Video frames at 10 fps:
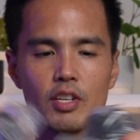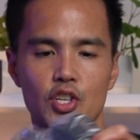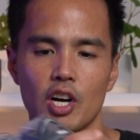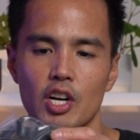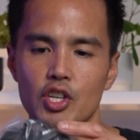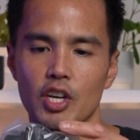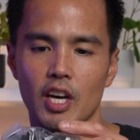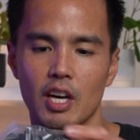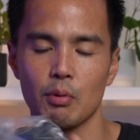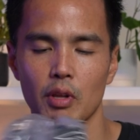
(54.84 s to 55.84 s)
a charging
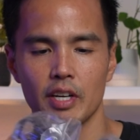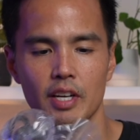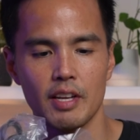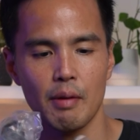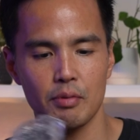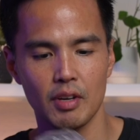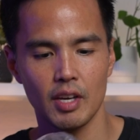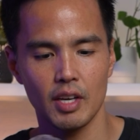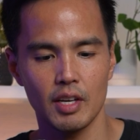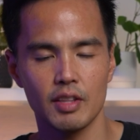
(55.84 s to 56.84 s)
cable and an adapter
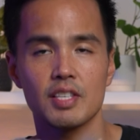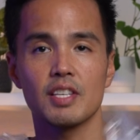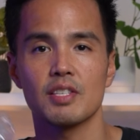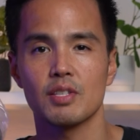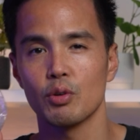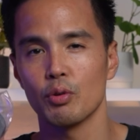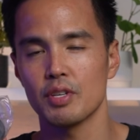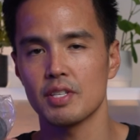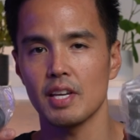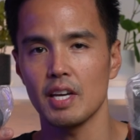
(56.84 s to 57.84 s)
here. This is still the
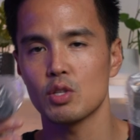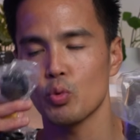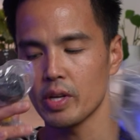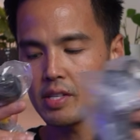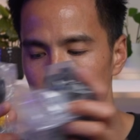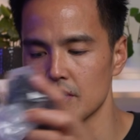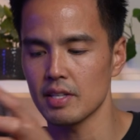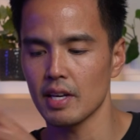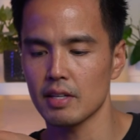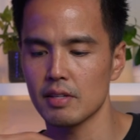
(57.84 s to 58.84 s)

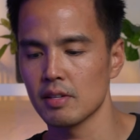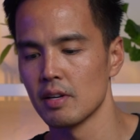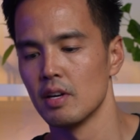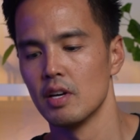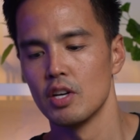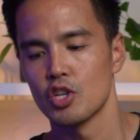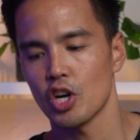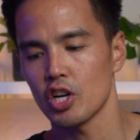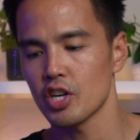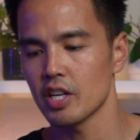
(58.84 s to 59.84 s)
C26
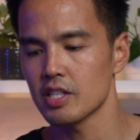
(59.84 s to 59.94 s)
charging